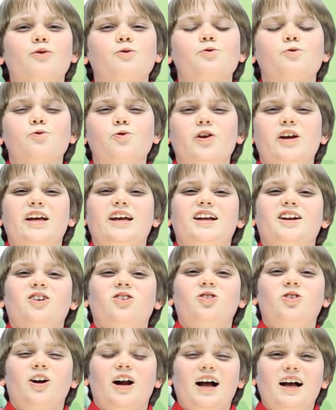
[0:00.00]
green
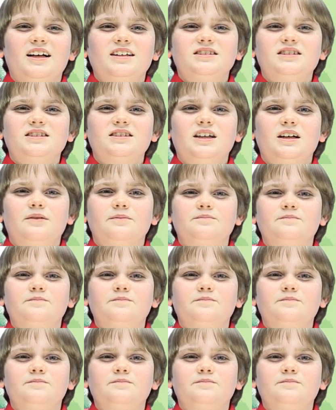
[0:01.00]
grass.